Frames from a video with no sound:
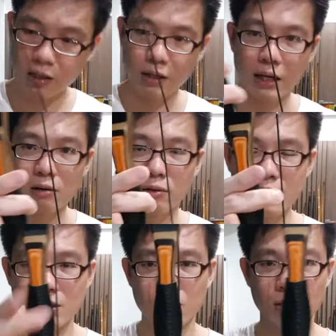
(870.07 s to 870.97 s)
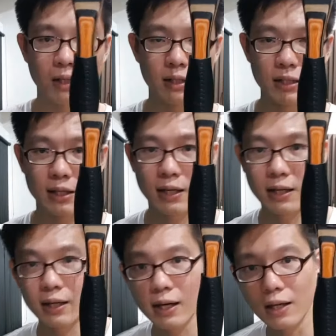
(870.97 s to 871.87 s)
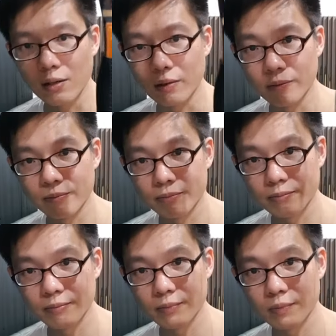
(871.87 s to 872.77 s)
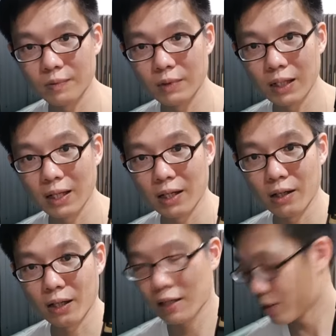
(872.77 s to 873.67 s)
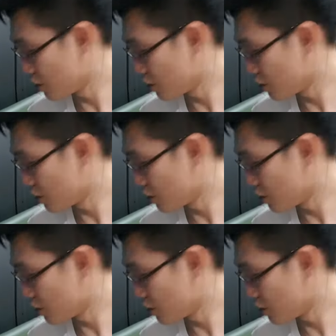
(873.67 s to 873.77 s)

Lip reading: Now let's look at the handle. Okay,